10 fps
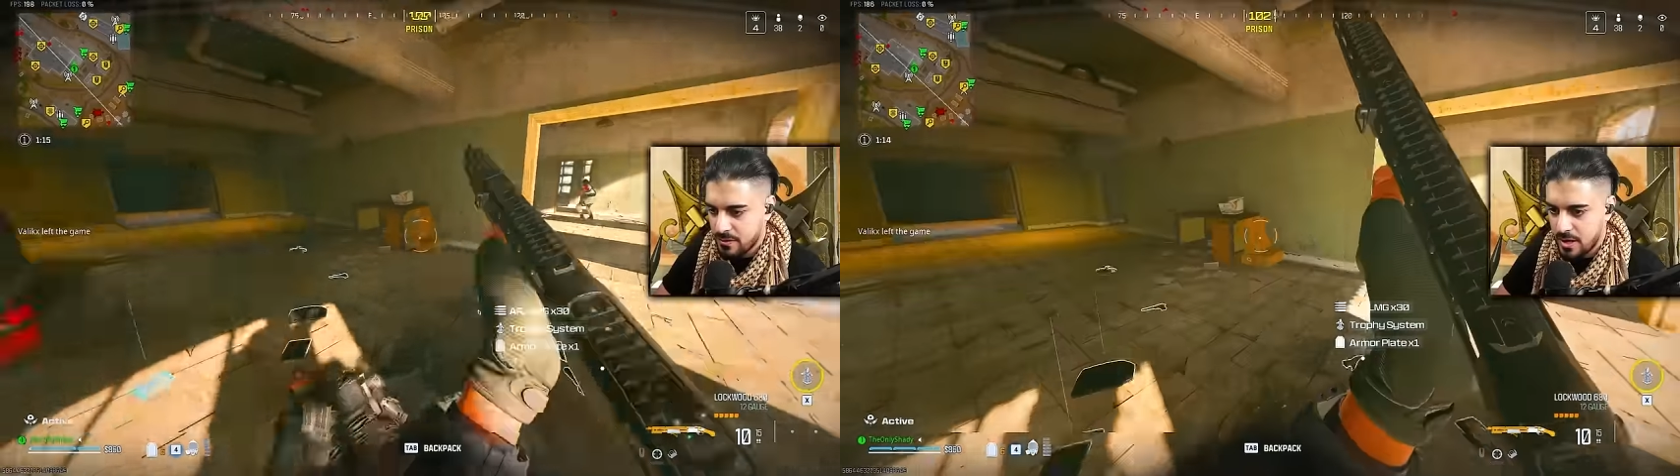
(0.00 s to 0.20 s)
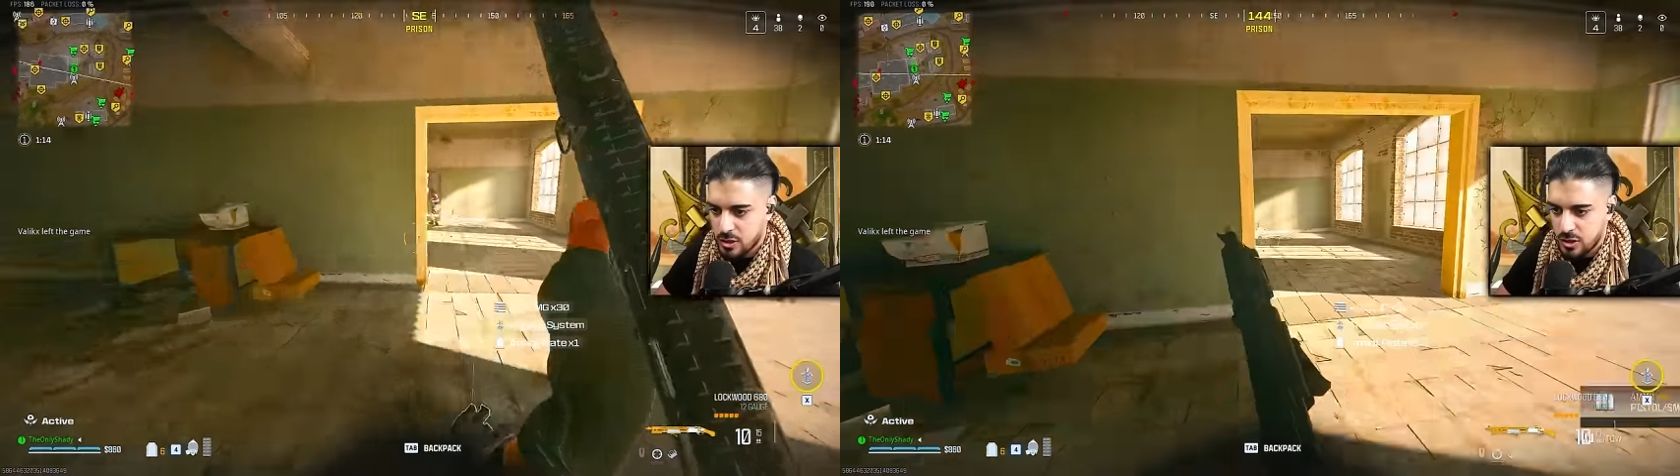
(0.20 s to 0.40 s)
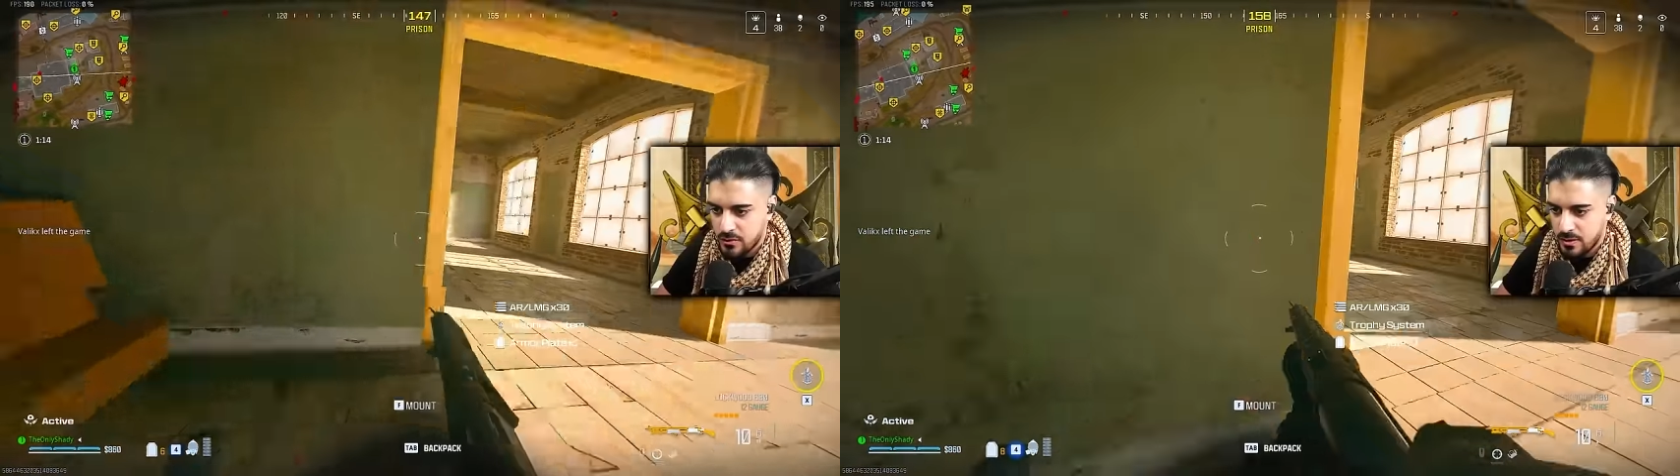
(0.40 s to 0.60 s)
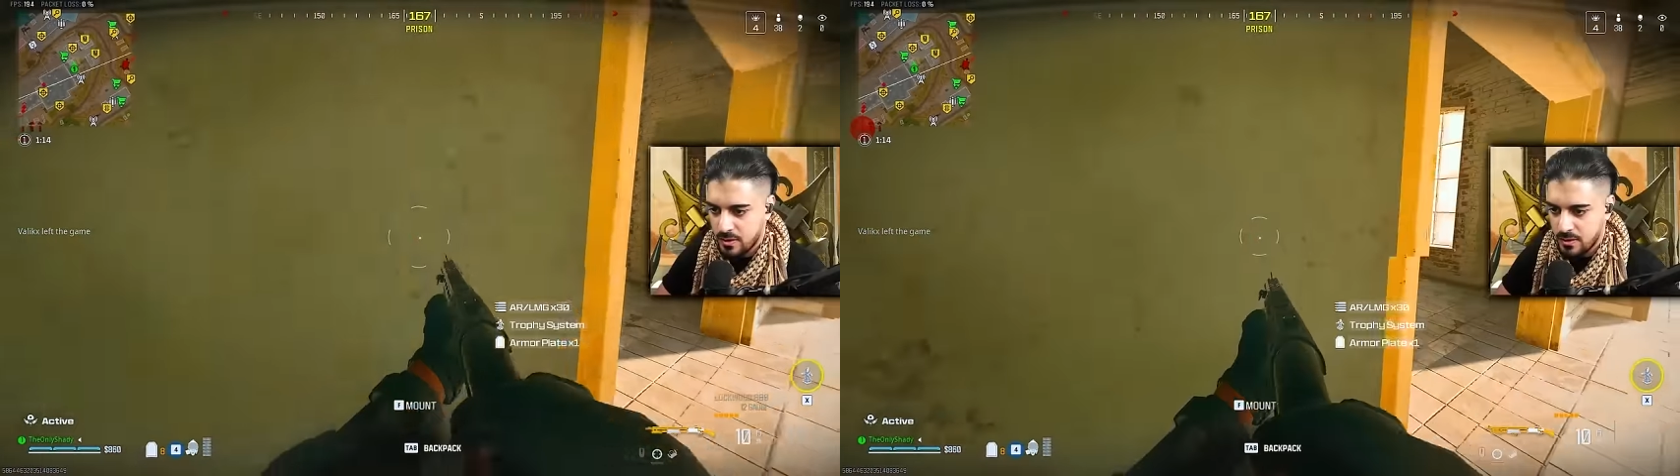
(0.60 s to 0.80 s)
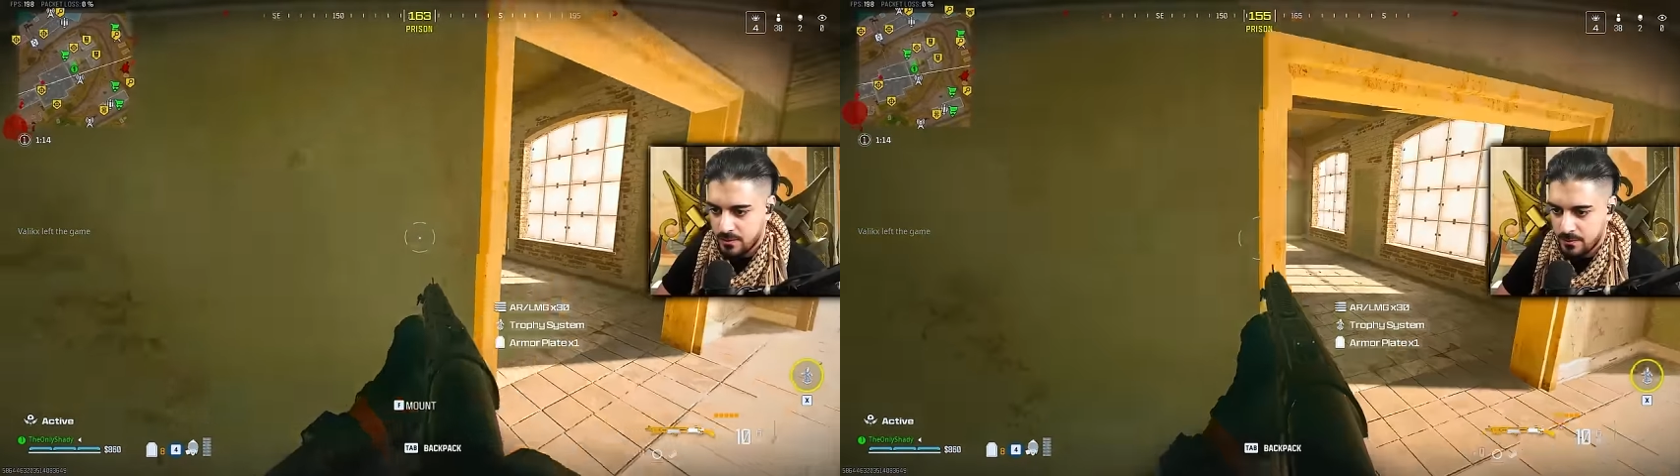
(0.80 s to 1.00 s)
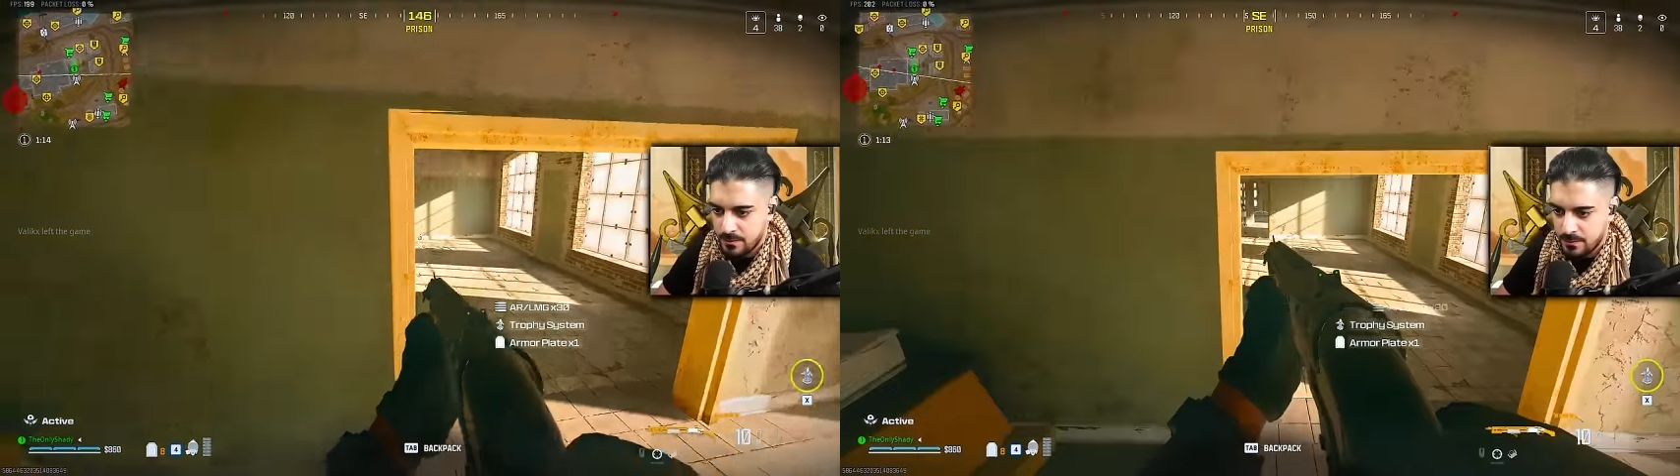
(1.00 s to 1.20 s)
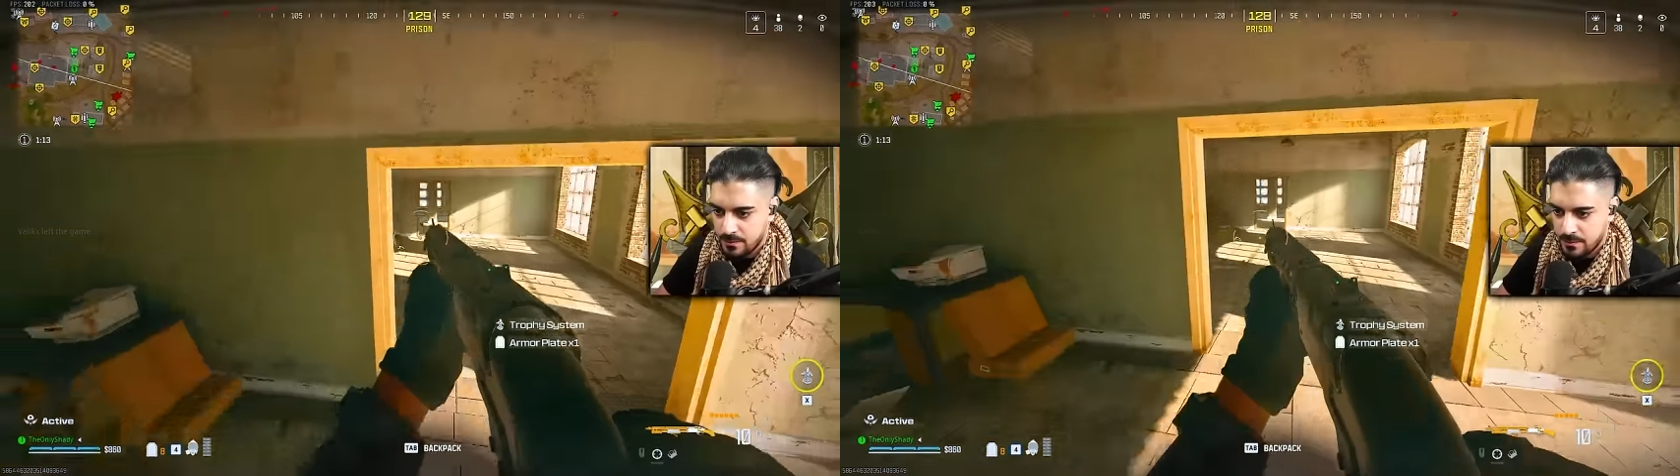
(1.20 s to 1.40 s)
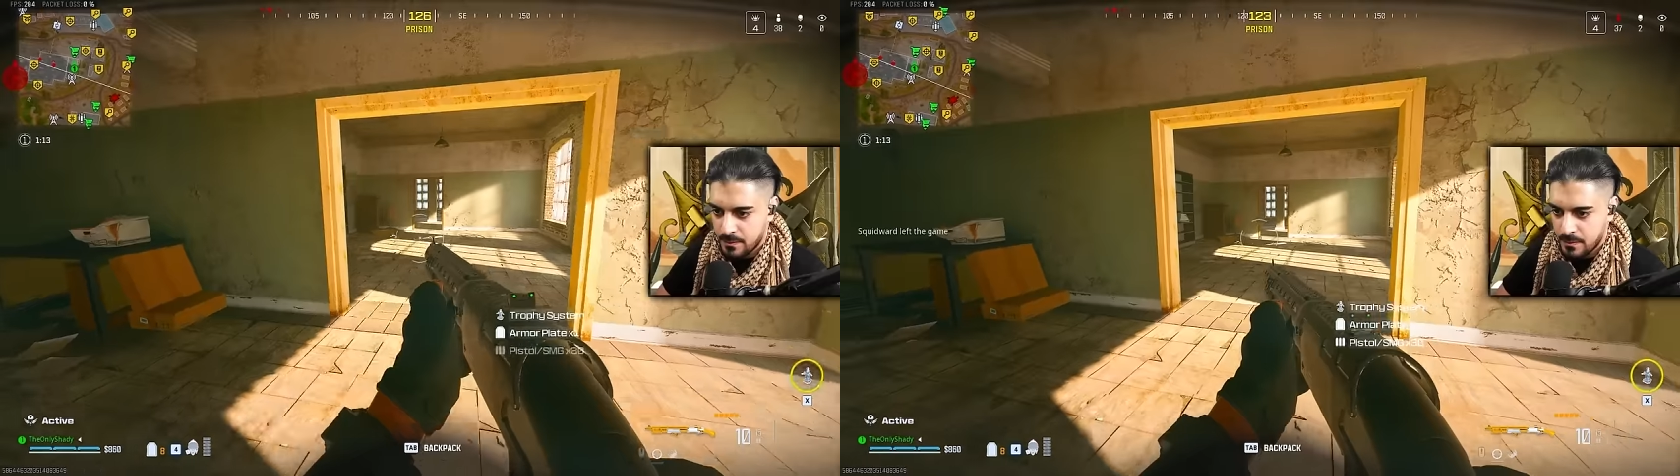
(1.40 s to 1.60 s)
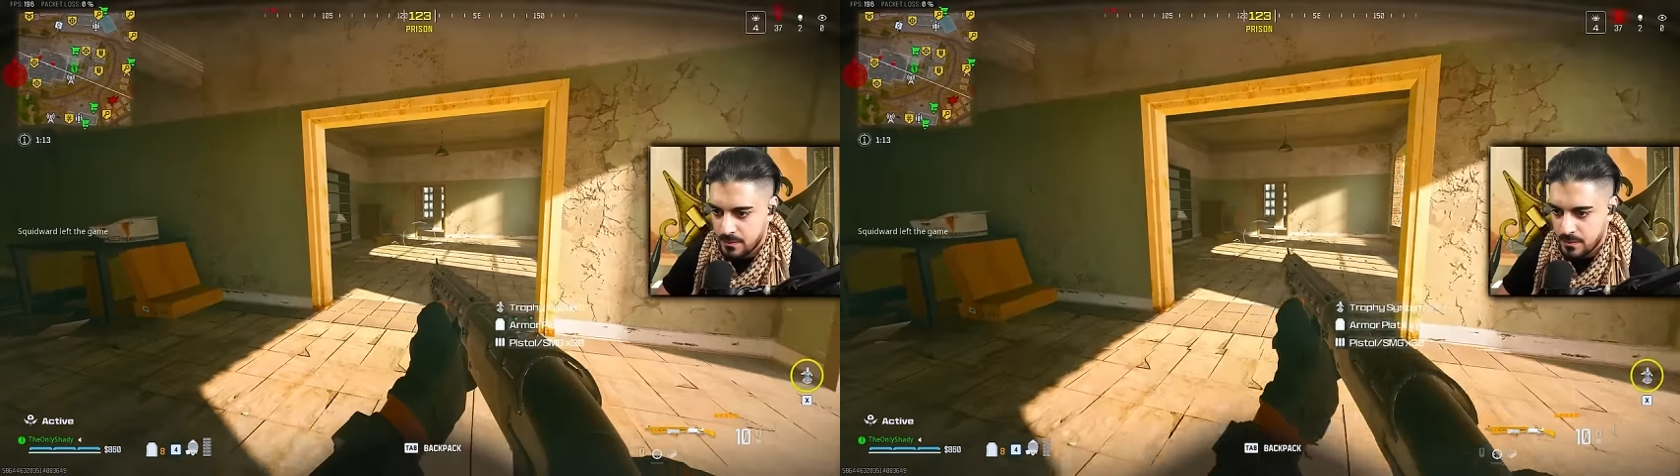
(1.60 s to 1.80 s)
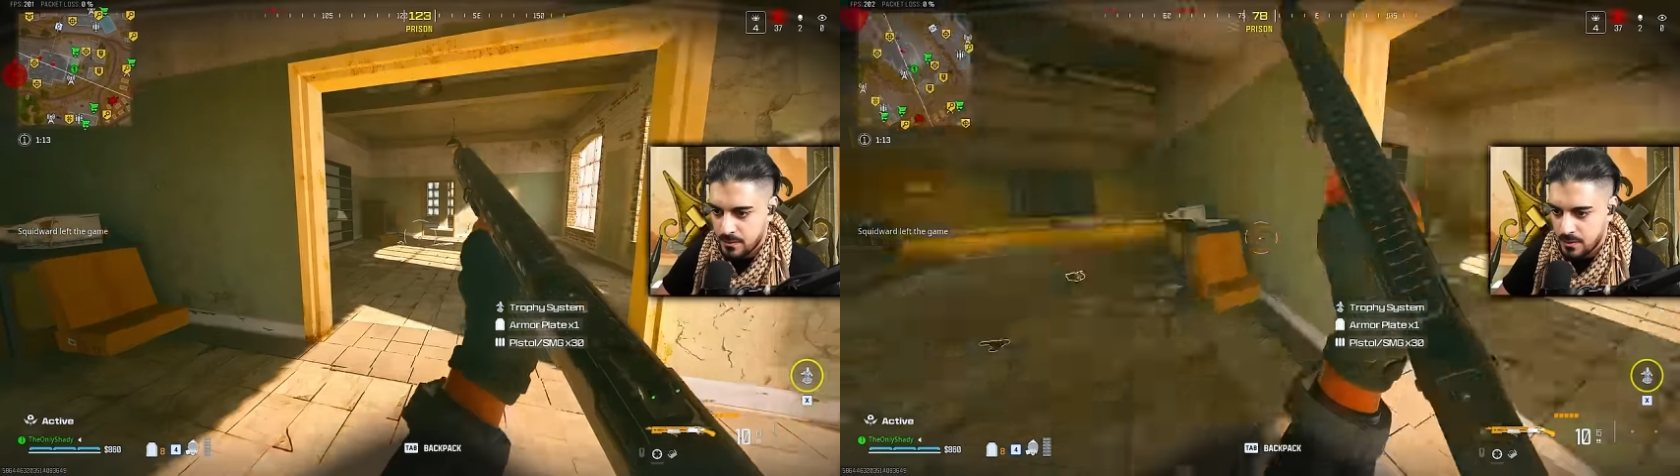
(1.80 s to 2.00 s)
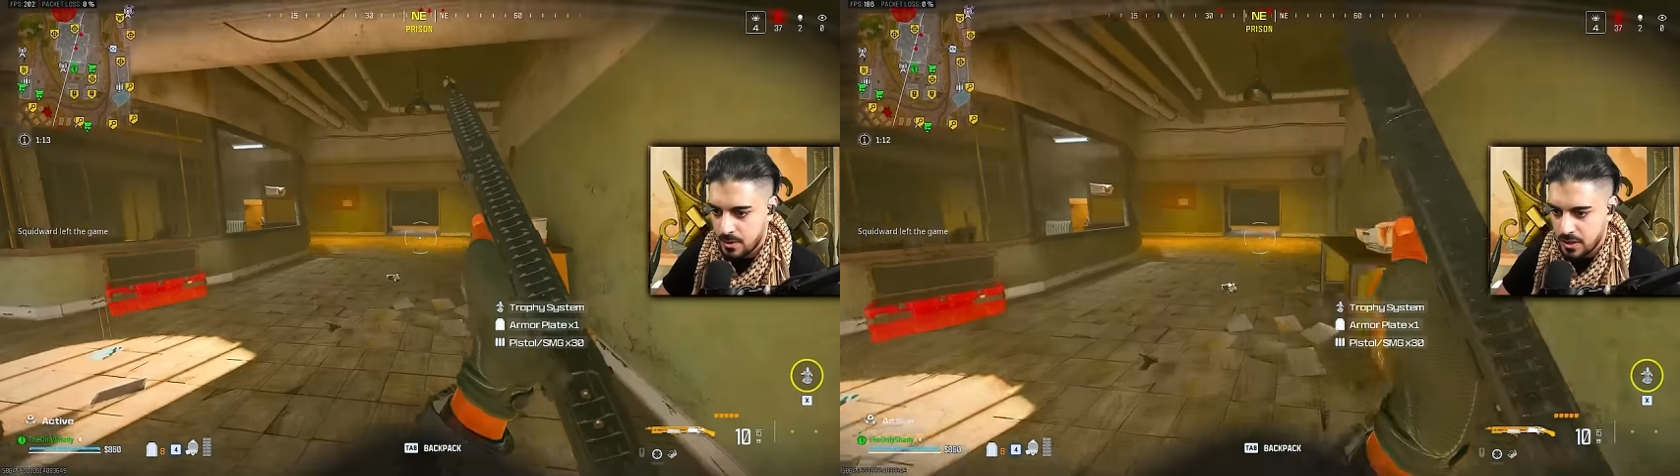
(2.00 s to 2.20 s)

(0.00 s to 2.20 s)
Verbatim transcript: I should have never... Oh,